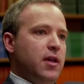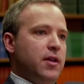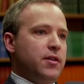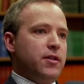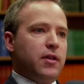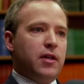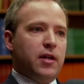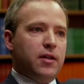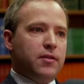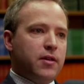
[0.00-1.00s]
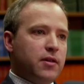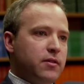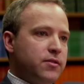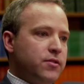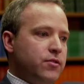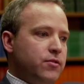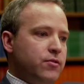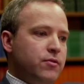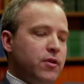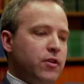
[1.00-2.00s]
and anything that's
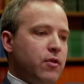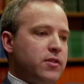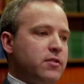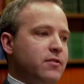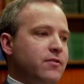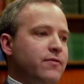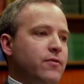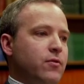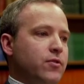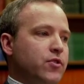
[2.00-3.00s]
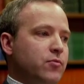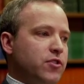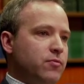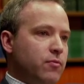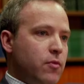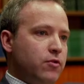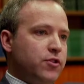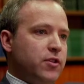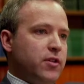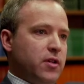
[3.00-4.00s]
too aggressive or too much
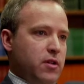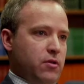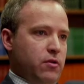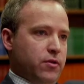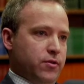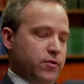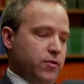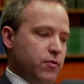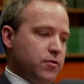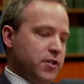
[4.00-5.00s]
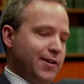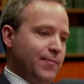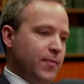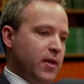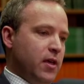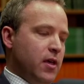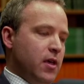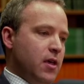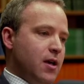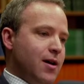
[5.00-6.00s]
motion can cause those to rotate.
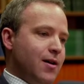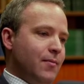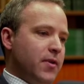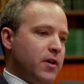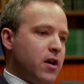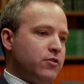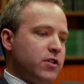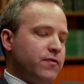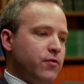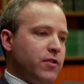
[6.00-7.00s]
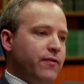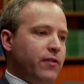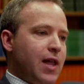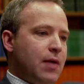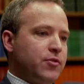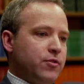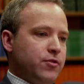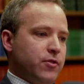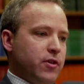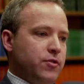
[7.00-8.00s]
In contrast, for the flap
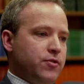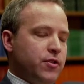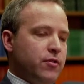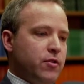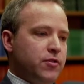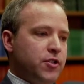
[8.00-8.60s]
surgery or using your own